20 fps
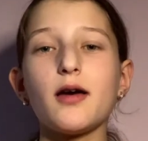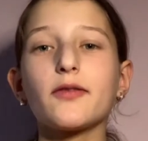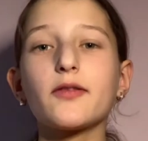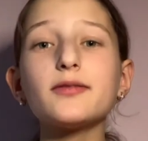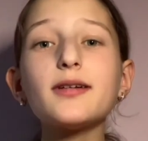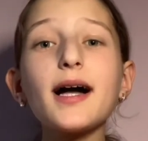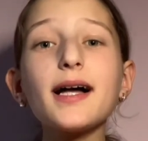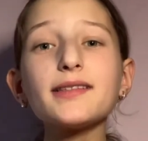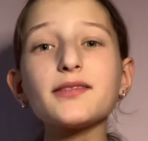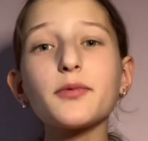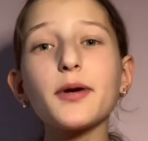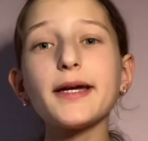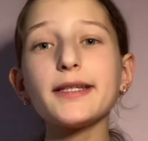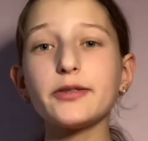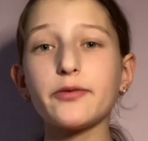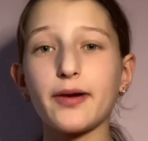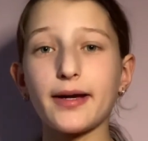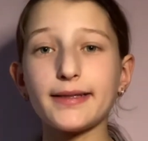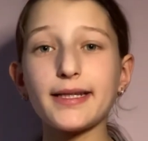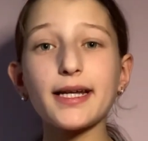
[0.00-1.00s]
The last way
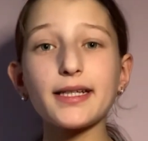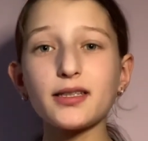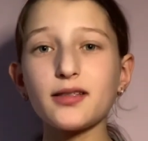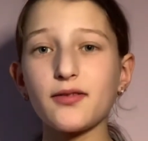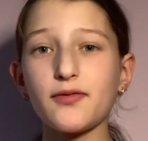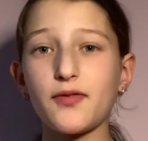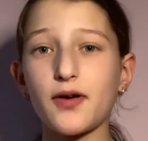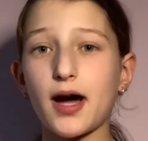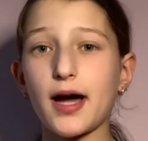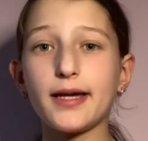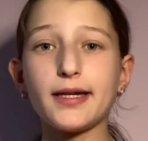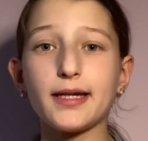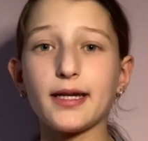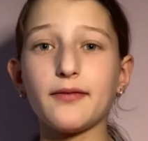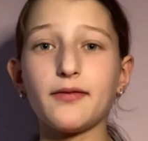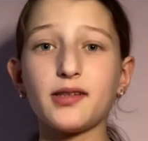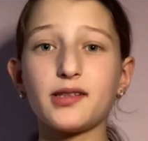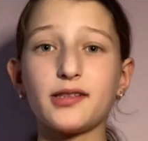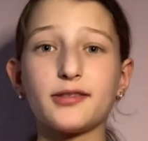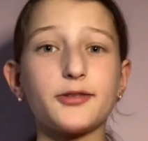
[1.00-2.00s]
to identify
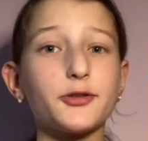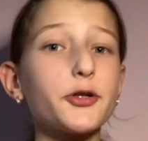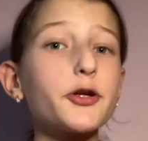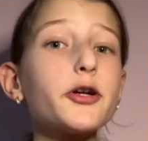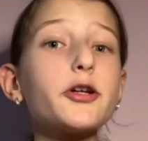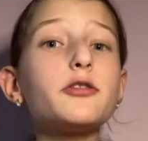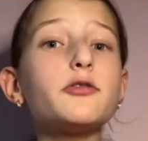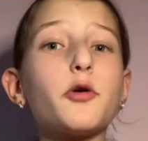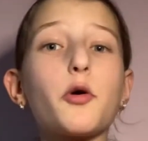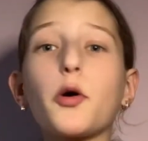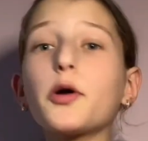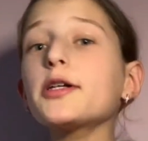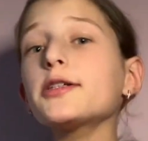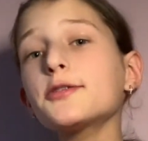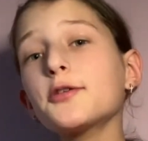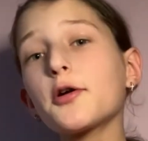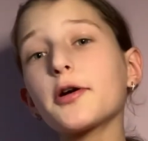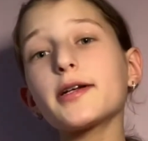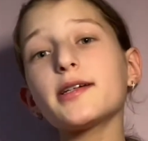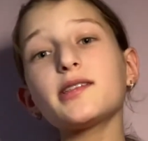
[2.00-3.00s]
if it's a turtle or
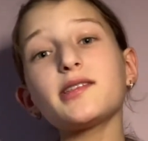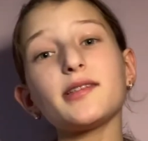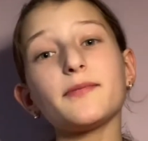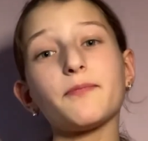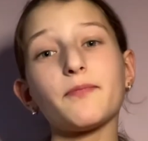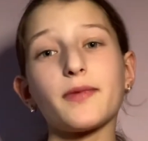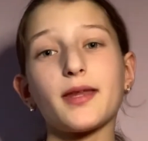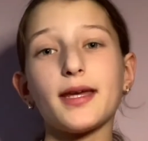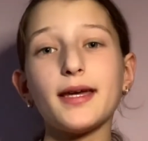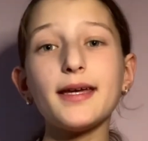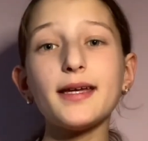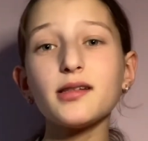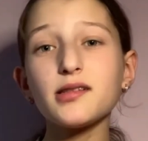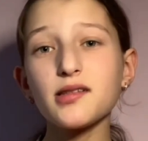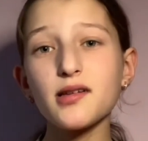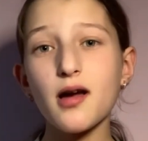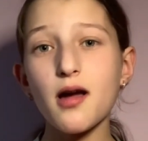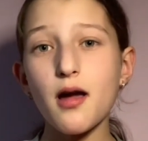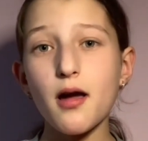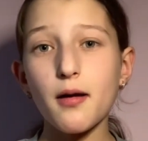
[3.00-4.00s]
a tortoise
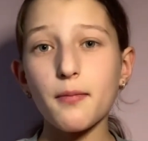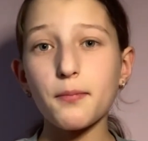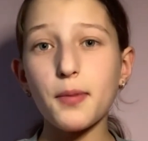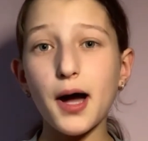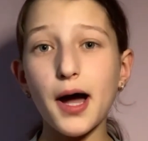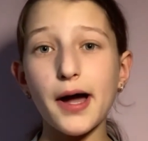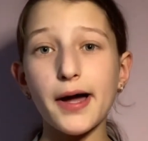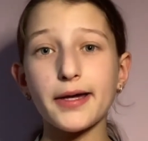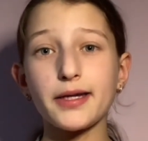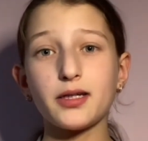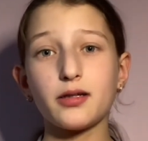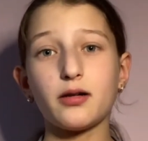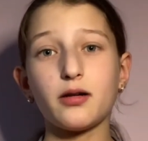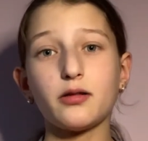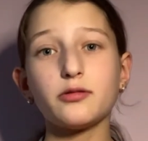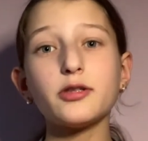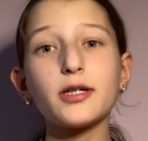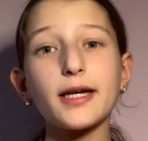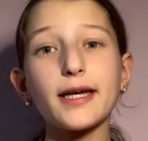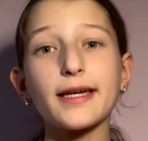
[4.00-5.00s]
is by
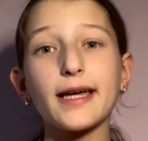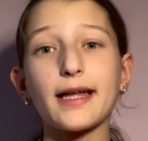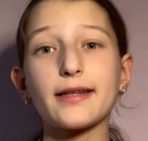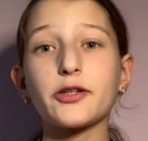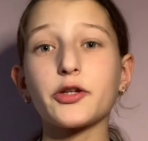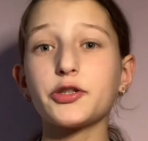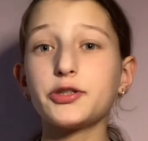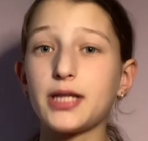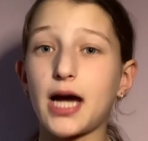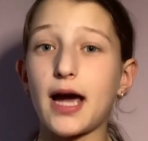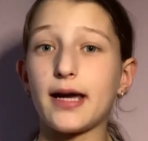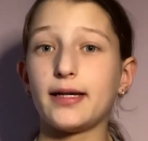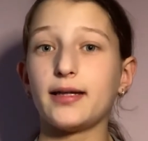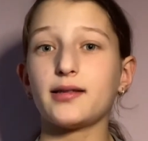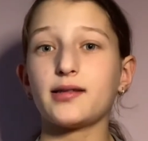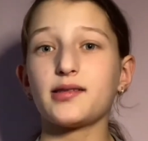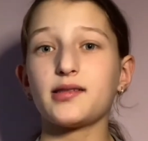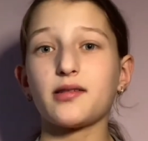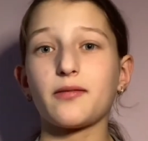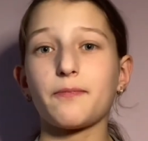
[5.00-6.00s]
looking at their
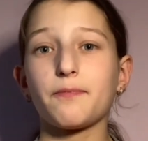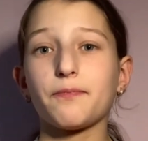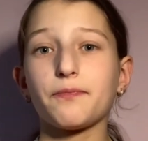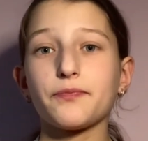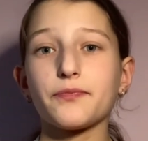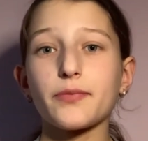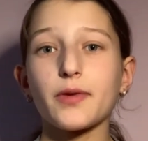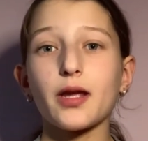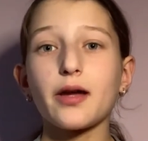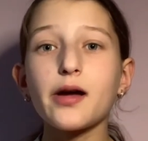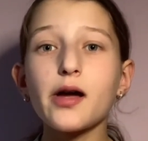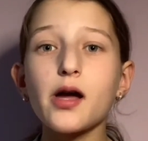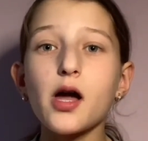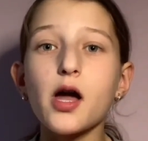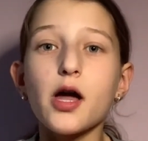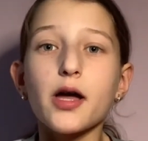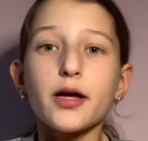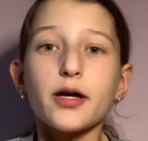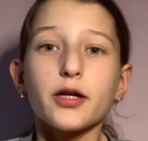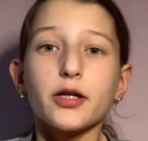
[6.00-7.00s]
diets.
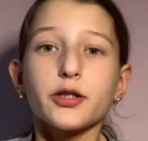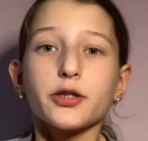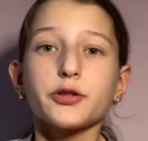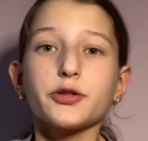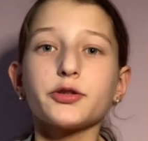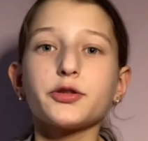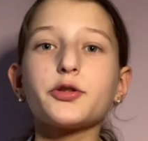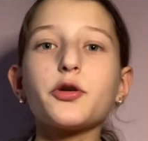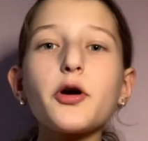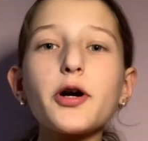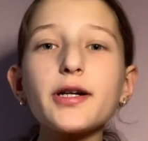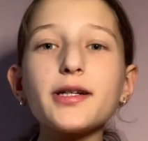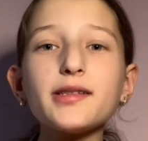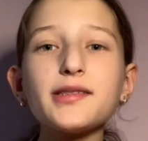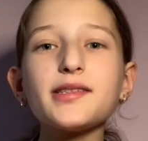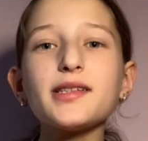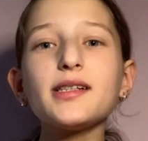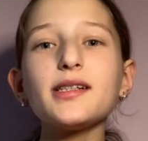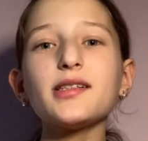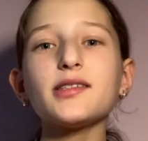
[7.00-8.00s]

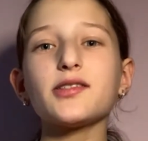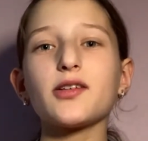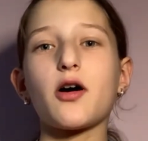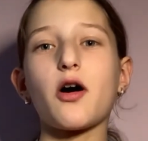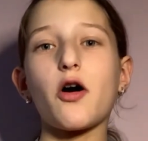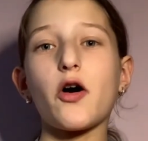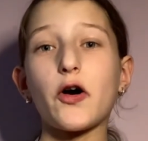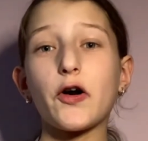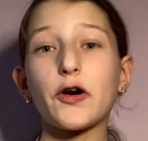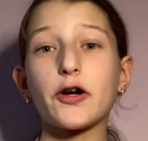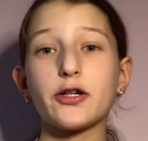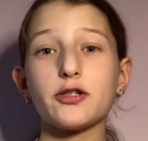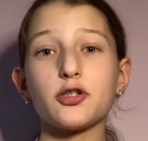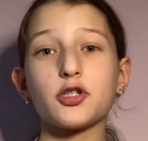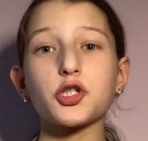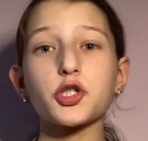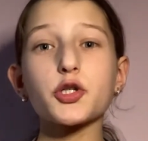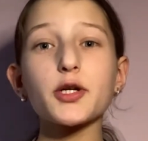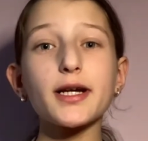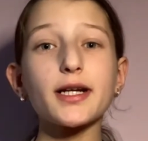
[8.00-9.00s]
Tortoises are
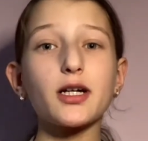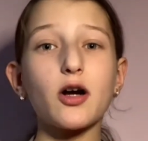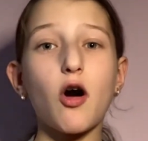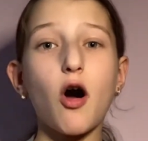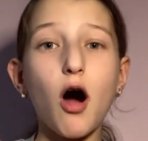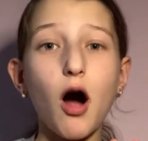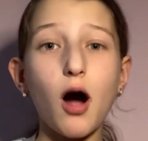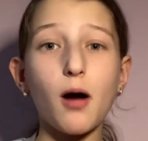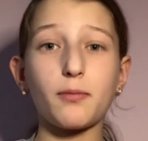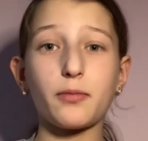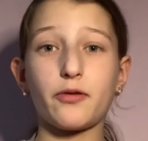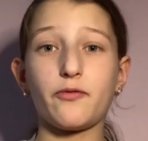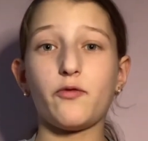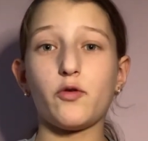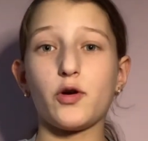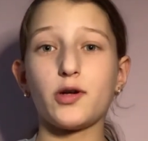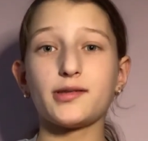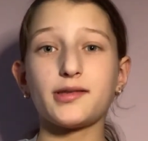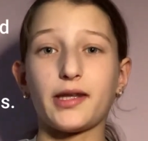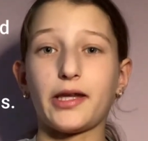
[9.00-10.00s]
strict
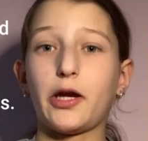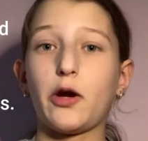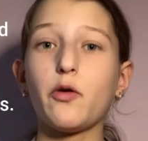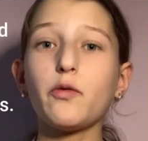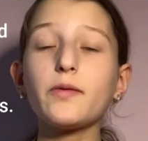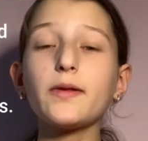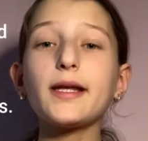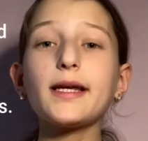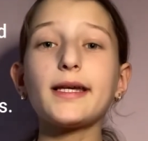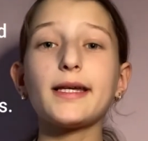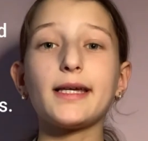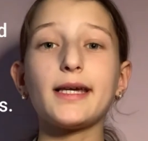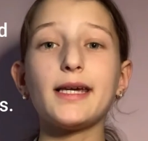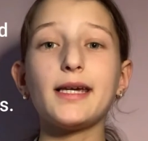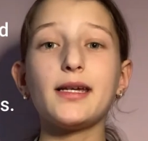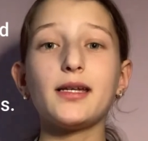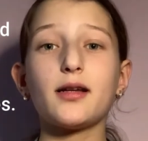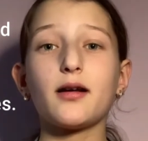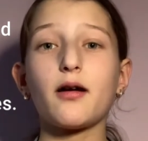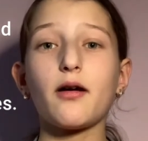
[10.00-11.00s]
omnivores. They only
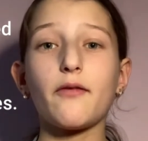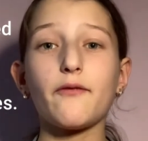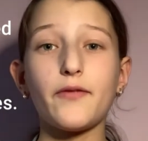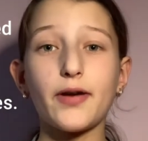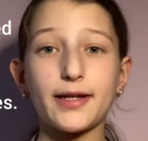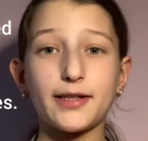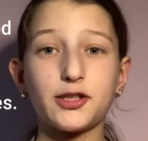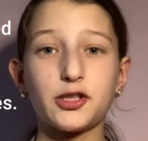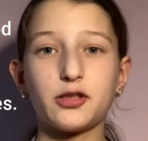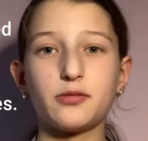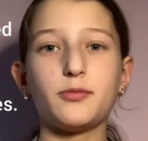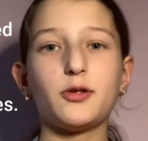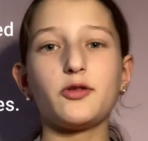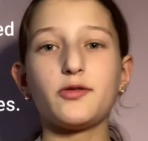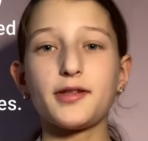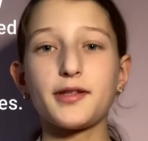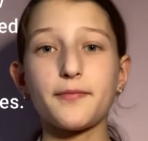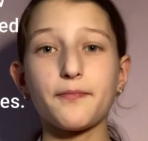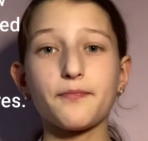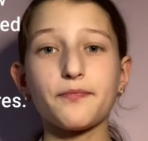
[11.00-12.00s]
eat
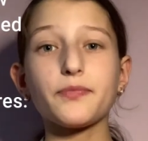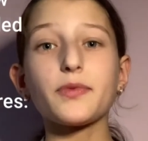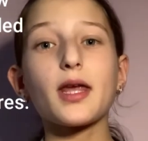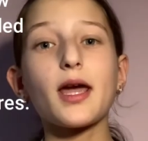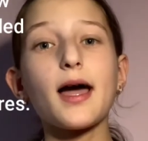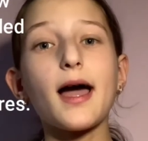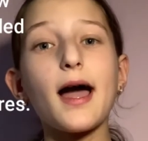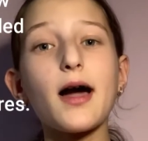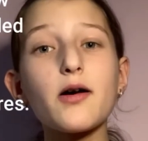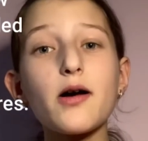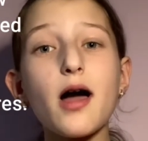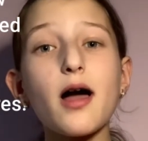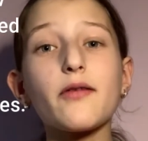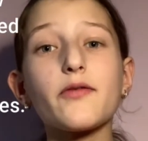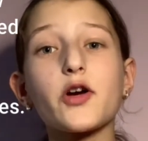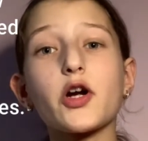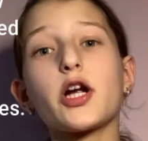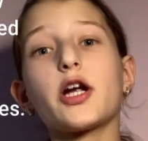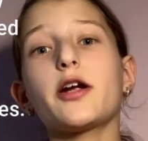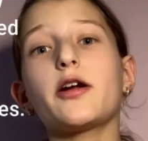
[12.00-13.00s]
vegetables.
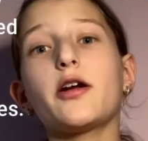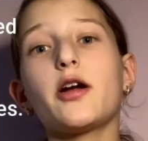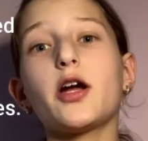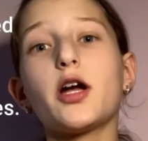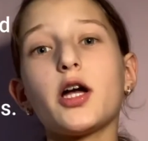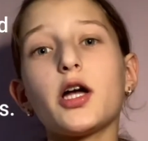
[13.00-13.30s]
However,